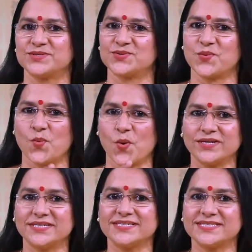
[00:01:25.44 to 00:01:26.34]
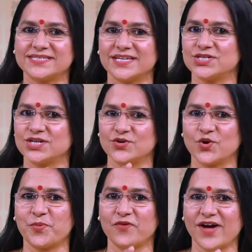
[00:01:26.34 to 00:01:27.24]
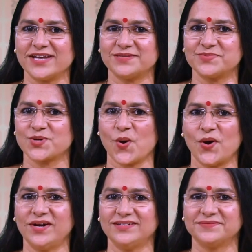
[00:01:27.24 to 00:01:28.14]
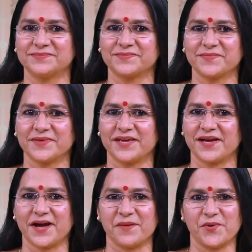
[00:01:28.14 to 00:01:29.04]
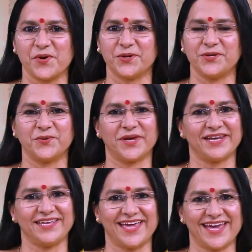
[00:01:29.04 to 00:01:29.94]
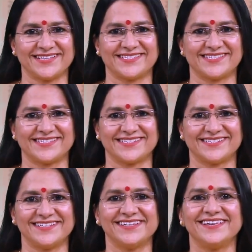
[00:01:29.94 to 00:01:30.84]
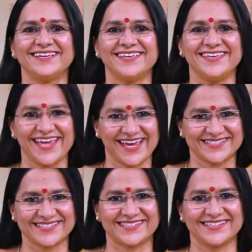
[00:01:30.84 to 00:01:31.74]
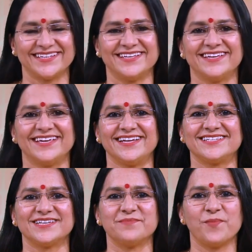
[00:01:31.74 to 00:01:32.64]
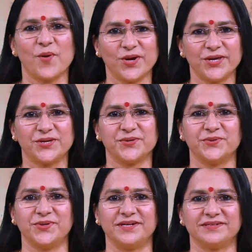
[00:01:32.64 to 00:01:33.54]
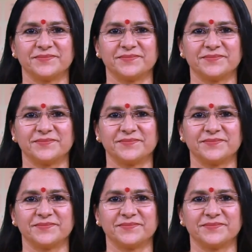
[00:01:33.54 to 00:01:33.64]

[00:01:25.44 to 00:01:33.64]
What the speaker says: So, what is such a group of atoms called? Come on, you can guess. Yes, it's a molecule.